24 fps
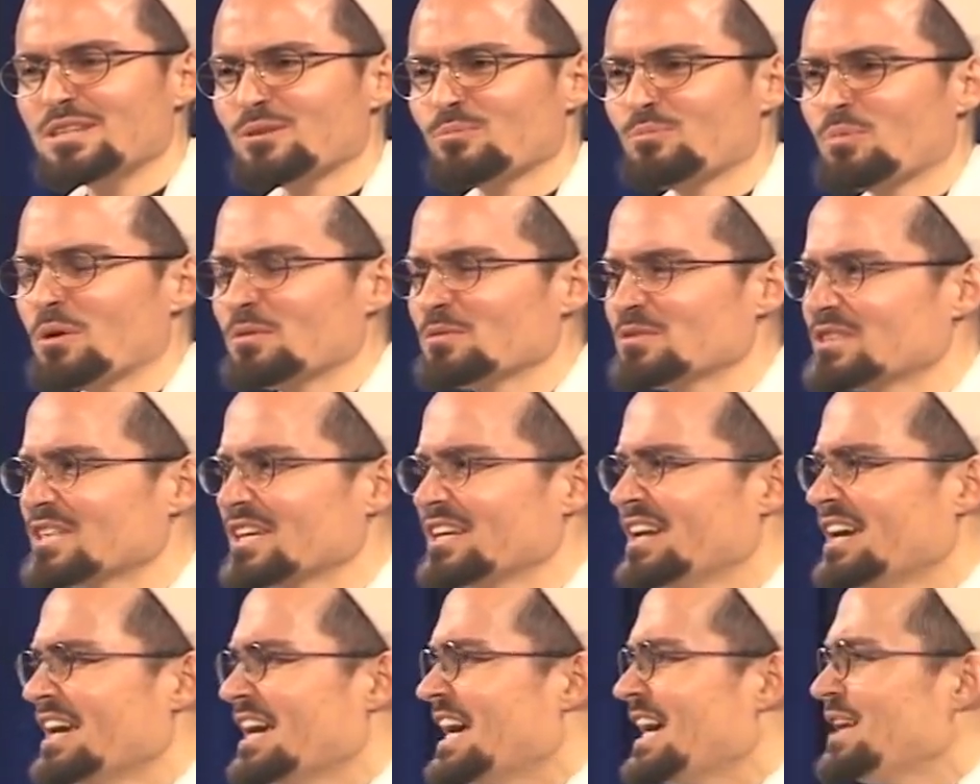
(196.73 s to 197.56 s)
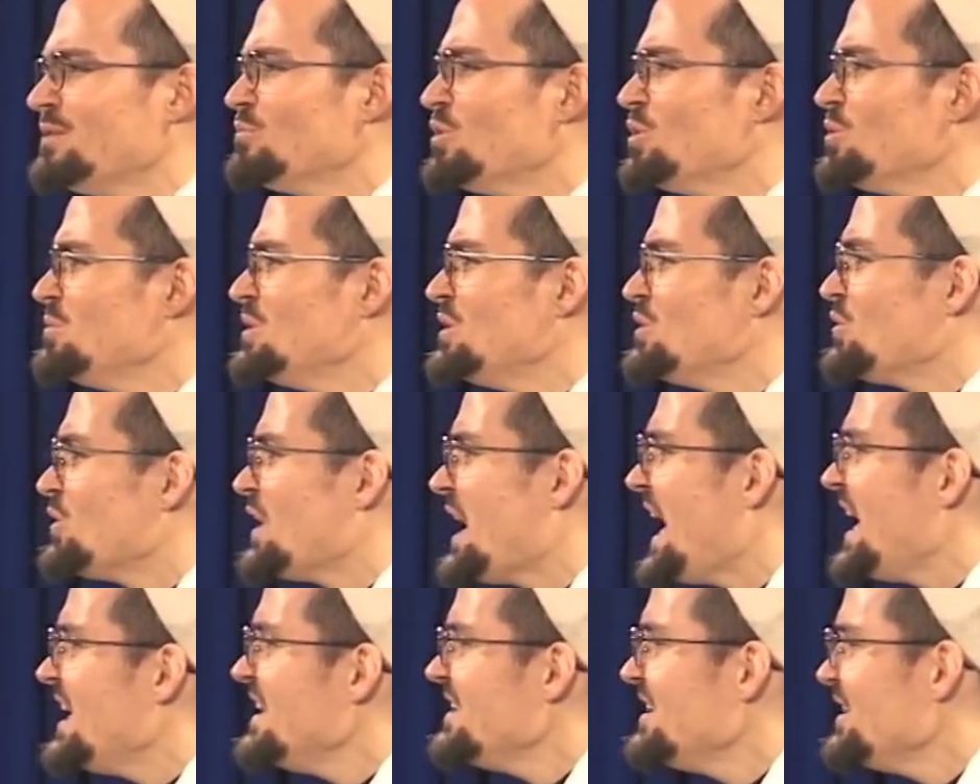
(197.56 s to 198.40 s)
The Prophet said, Al-mu'minu
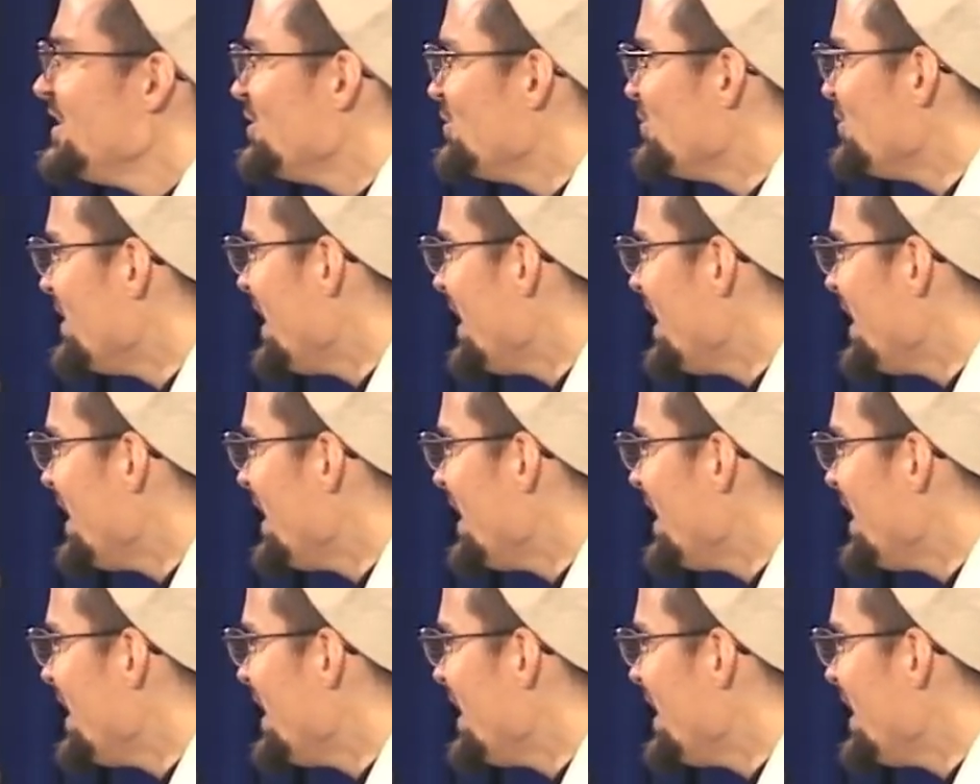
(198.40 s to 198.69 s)
hayyinun